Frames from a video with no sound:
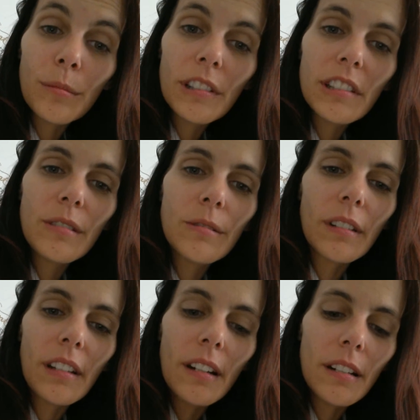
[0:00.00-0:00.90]
because it's
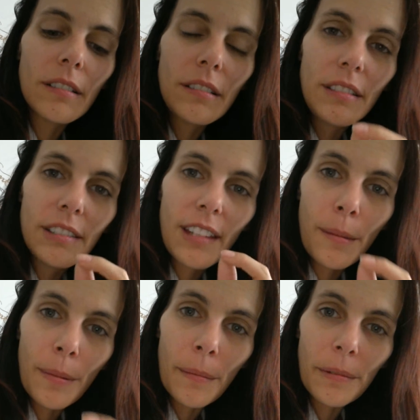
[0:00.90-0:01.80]
really hard to
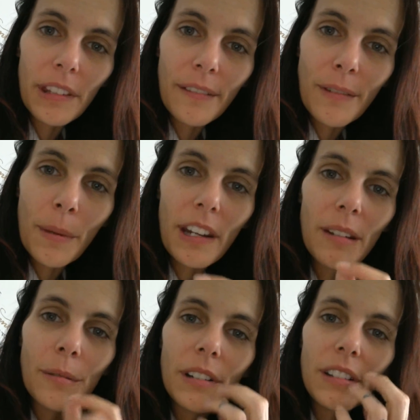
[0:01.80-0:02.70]
keep up with everybody
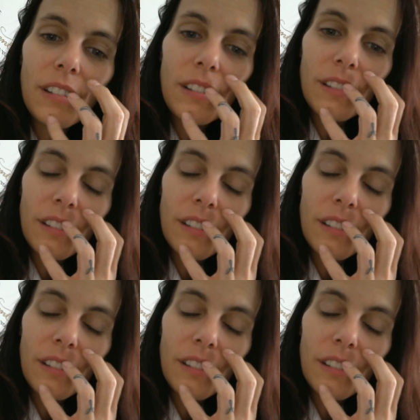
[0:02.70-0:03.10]
when